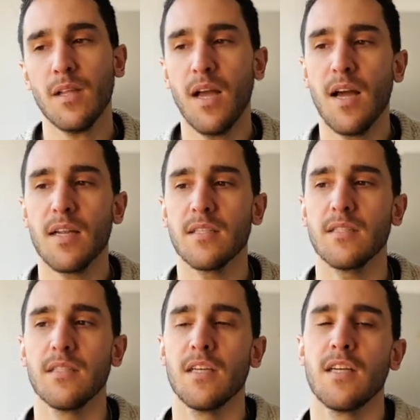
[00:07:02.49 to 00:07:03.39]

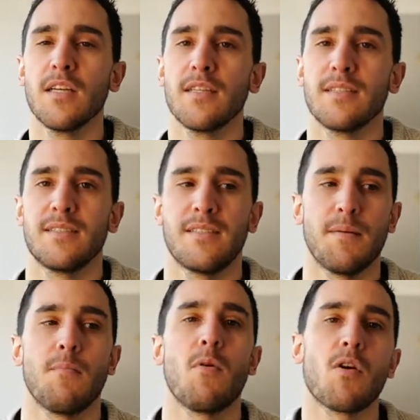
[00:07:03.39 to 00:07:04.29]
And the
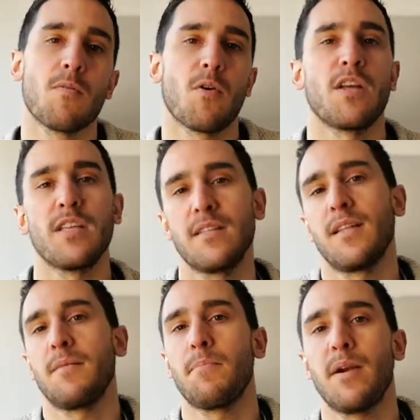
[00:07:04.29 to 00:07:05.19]
more money
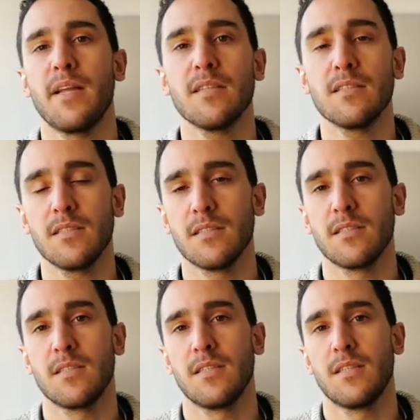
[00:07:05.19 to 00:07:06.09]
they print
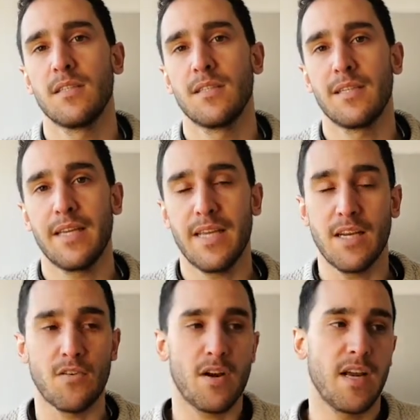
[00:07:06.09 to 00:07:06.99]

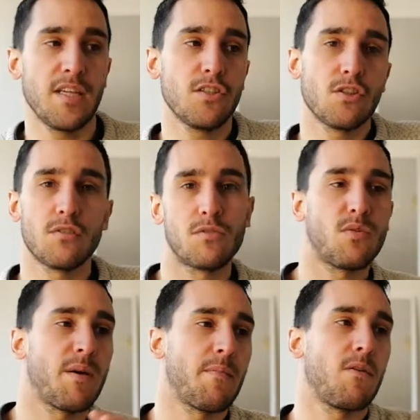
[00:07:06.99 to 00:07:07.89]
in relation to
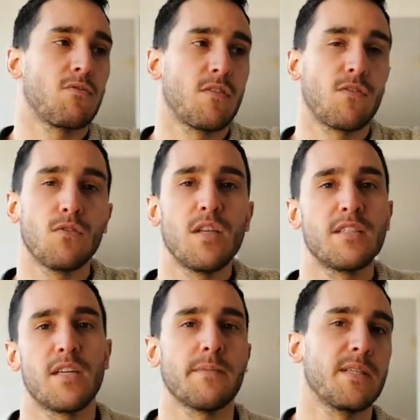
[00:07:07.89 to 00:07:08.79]
the amount of goods
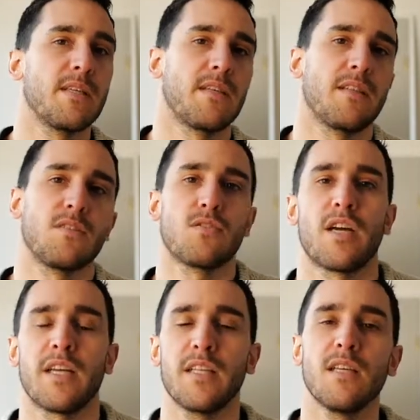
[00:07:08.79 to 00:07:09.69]
and services in the
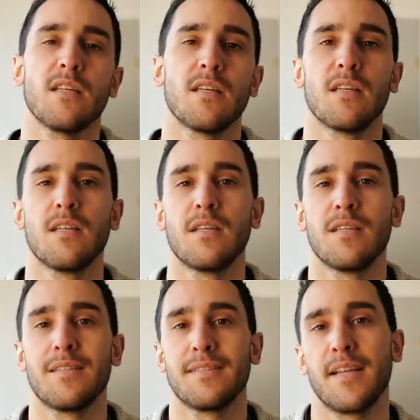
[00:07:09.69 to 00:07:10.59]
society,
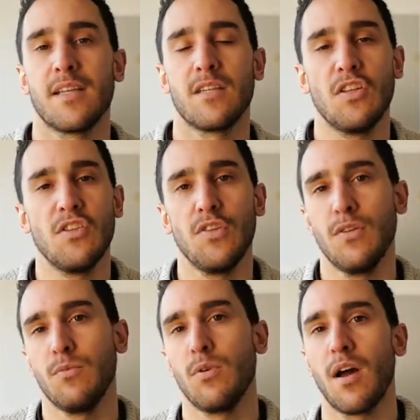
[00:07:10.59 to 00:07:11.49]
then
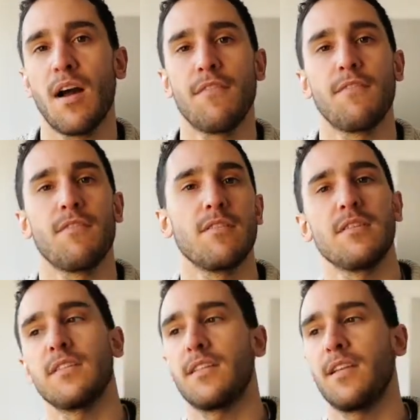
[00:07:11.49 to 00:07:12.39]
you will have
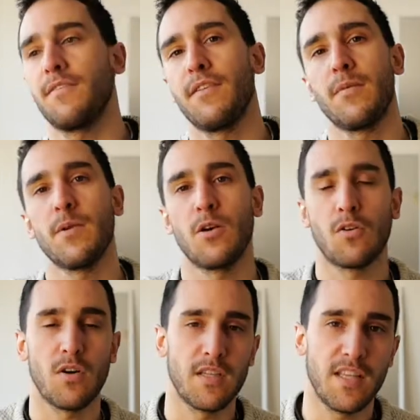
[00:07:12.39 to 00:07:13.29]
the phenomenon
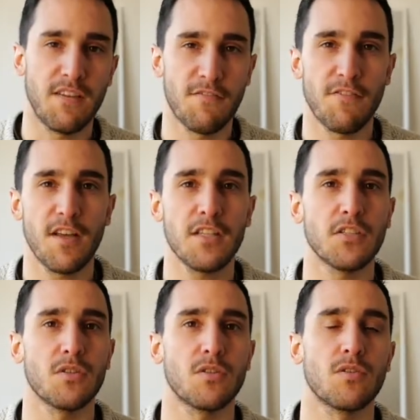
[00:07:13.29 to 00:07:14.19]
called
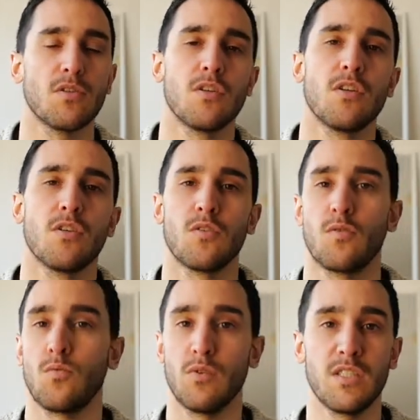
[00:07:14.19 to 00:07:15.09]
inflation,
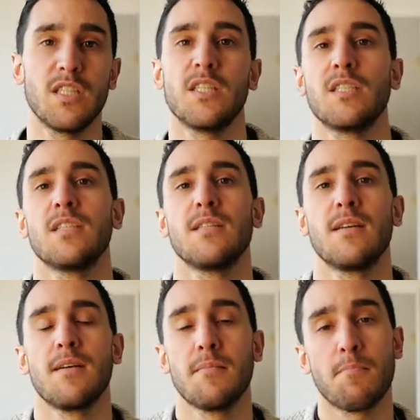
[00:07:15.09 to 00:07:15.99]
which is
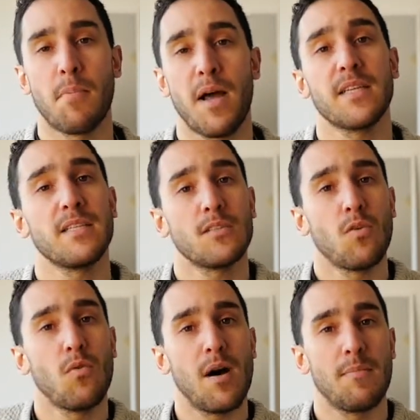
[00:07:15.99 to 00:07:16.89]
prices
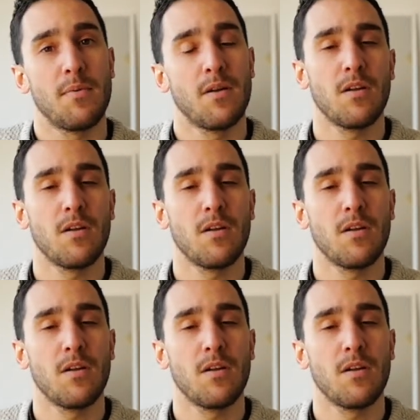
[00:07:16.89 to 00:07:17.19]
go up,